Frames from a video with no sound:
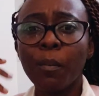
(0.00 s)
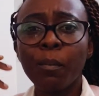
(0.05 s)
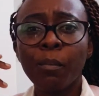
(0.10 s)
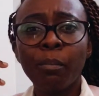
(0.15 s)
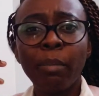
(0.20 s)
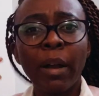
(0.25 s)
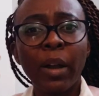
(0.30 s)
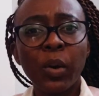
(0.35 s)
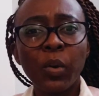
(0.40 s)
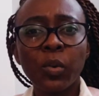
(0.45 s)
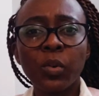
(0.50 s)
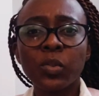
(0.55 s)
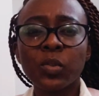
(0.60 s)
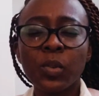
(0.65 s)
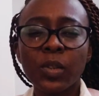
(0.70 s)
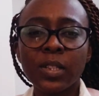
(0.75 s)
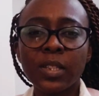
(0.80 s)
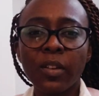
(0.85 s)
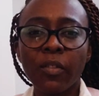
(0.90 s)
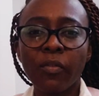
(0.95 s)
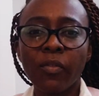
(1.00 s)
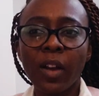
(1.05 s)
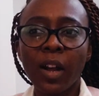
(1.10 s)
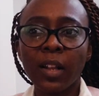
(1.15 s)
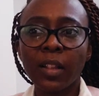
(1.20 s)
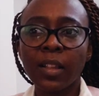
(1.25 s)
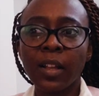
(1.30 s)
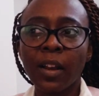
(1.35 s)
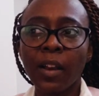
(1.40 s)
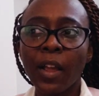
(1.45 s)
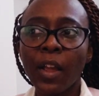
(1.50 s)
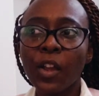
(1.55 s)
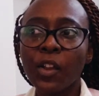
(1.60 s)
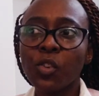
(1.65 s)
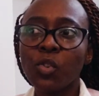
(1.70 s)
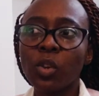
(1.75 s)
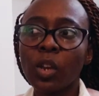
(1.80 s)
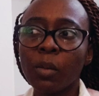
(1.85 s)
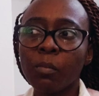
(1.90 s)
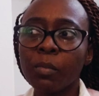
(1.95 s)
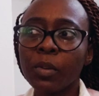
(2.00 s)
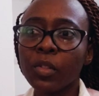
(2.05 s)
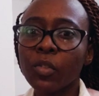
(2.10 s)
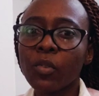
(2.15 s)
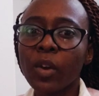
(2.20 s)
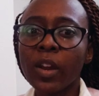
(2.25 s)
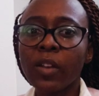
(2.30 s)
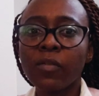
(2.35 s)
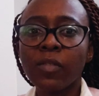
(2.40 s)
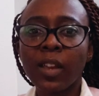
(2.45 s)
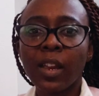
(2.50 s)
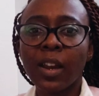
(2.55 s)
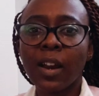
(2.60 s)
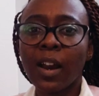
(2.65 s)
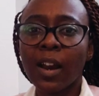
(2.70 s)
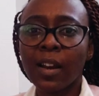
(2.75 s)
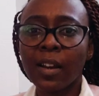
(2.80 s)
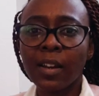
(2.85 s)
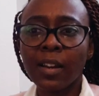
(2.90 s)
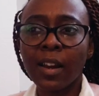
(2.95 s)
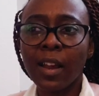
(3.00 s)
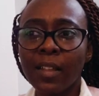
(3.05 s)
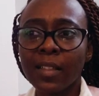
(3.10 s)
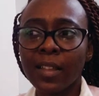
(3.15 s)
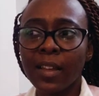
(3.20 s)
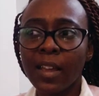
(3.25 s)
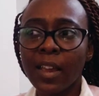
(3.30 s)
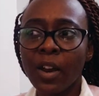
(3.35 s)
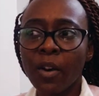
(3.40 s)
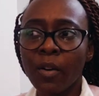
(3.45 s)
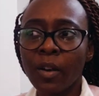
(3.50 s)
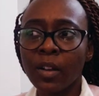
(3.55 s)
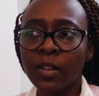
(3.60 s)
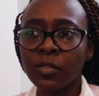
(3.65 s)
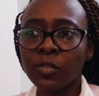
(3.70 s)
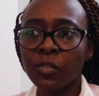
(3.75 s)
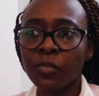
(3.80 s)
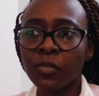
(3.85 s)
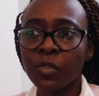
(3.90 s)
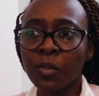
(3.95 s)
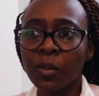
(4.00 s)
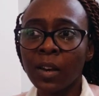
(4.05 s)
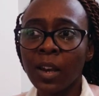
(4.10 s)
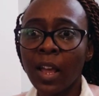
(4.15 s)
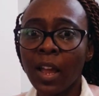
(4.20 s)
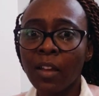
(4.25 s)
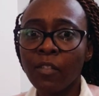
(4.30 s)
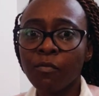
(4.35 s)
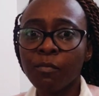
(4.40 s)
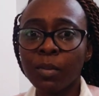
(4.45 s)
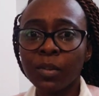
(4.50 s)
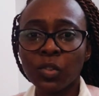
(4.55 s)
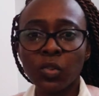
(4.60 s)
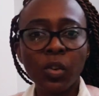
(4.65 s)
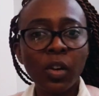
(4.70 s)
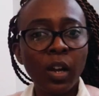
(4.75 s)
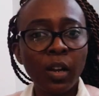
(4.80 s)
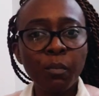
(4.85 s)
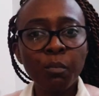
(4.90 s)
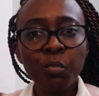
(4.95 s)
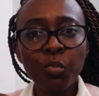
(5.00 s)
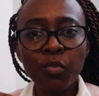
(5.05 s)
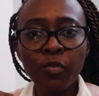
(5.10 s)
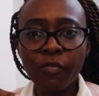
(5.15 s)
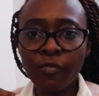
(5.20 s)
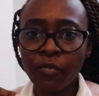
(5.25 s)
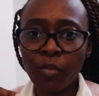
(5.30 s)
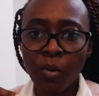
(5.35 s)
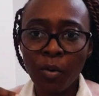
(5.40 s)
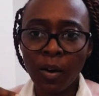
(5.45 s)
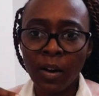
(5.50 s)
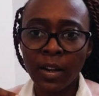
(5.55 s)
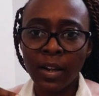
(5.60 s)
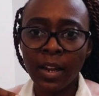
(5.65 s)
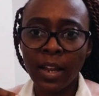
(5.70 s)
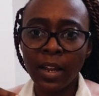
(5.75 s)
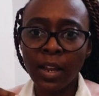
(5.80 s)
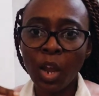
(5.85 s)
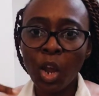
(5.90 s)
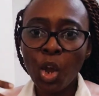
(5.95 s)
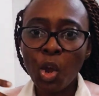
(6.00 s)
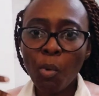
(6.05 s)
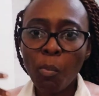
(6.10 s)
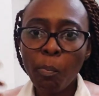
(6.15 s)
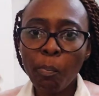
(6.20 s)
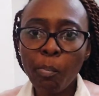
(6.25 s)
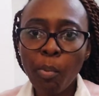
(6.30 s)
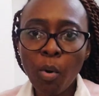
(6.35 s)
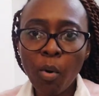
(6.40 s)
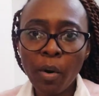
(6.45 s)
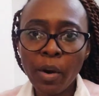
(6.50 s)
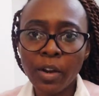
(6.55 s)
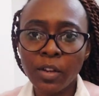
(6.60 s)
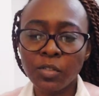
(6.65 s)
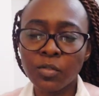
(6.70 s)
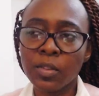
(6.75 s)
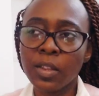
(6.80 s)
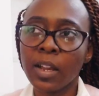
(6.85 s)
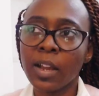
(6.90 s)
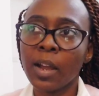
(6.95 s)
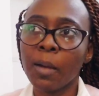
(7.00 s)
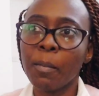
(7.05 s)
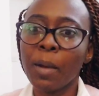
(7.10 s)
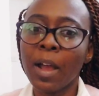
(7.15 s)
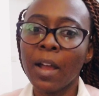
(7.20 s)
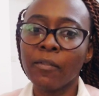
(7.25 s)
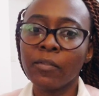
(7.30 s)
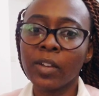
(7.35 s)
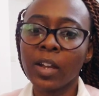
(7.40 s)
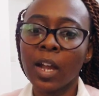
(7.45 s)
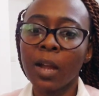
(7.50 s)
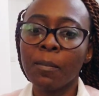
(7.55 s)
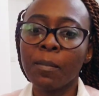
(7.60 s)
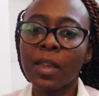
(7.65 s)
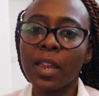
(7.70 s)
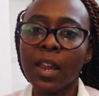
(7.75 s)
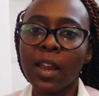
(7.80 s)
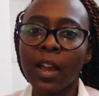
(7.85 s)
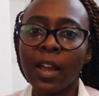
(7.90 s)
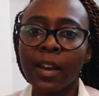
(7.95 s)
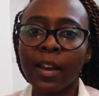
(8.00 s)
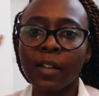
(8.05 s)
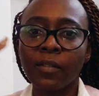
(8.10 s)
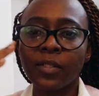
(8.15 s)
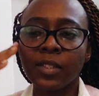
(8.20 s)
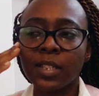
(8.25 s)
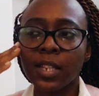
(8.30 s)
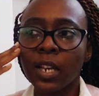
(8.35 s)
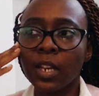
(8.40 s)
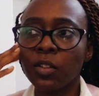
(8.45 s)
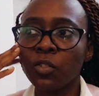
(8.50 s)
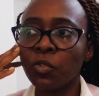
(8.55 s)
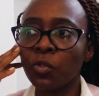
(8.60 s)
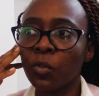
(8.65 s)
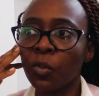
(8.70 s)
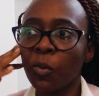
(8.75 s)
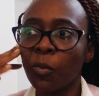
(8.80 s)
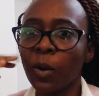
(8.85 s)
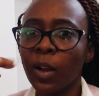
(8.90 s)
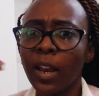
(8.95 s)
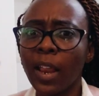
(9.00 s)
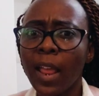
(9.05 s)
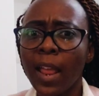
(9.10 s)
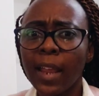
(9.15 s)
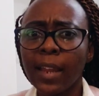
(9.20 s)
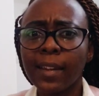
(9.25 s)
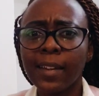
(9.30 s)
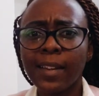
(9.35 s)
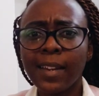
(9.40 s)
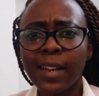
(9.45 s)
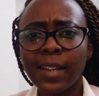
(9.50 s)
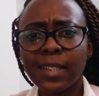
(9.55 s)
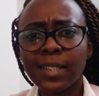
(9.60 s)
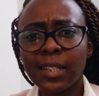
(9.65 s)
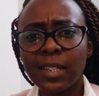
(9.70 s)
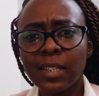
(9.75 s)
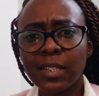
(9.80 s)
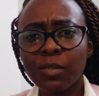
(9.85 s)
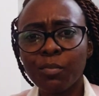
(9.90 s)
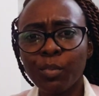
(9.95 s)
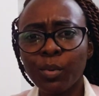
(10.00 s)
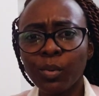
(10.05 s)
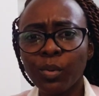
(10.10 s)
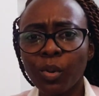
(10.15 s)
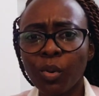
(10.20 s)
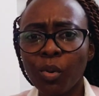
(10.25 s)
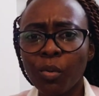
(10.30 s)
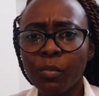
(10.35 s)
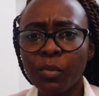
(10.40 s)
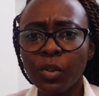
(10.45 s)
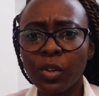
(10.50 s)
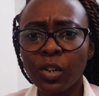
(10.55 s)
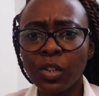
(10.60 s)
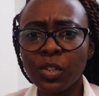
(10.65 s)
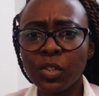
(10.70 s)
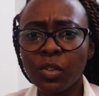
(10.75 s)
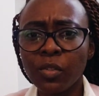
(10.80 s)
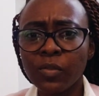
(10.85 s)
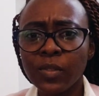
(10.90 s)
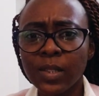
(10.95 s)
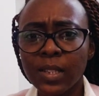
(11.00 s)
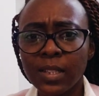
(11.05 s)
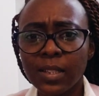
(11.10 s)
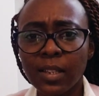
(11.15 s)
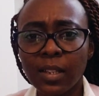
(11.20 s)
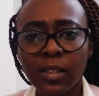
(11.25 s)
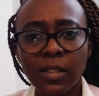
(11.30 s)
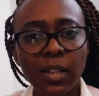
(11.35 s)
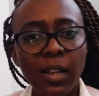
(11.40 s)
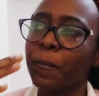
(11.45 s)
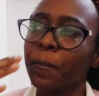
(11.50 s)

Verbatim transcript: but also it's the fact that you can be thriving in other areas of your life, but you can't move forward, like pour into the cup. I've come here and I've said, you know what, yes, let's build a community of sisters.